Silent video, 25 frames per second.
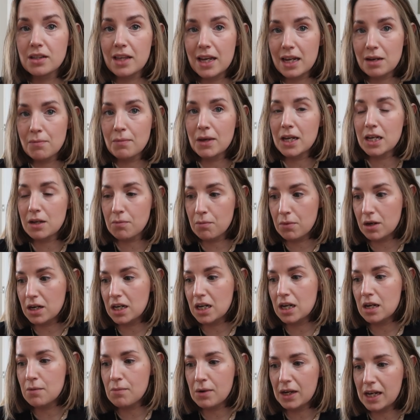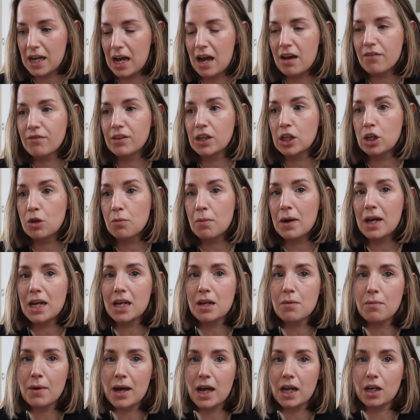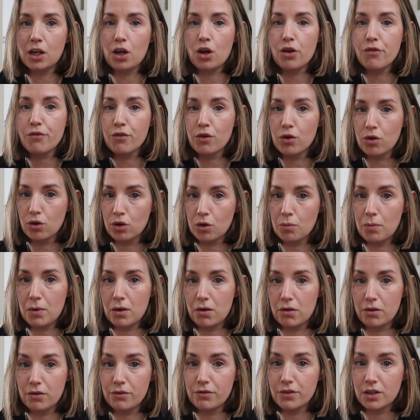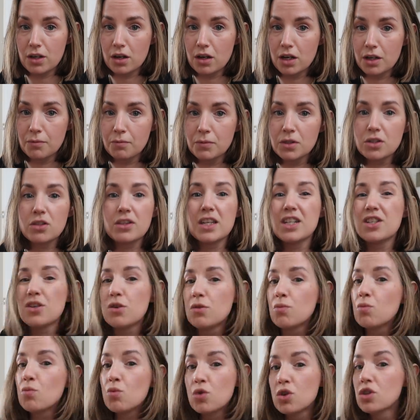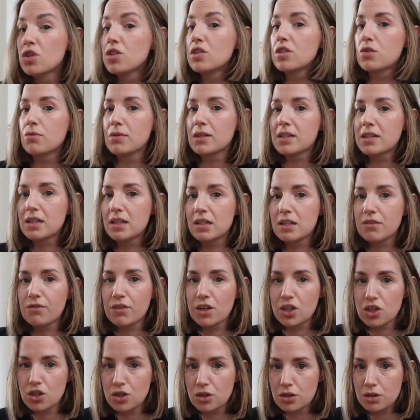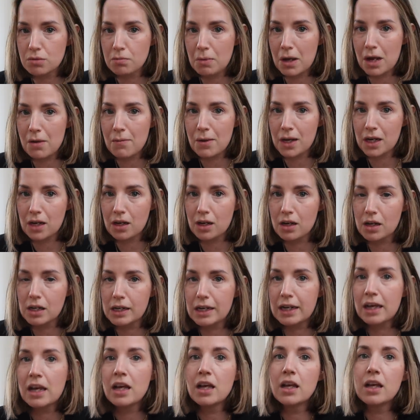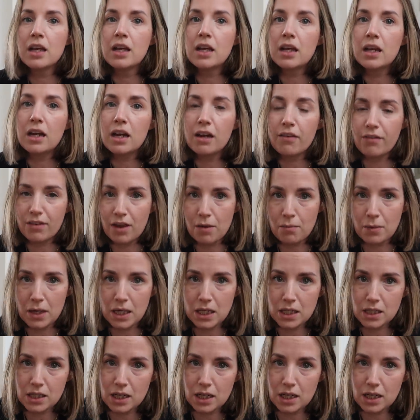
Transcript: they make money by having you pay it back over a longer period of time. So they don't want to incentivise you to pay it back early, if that makes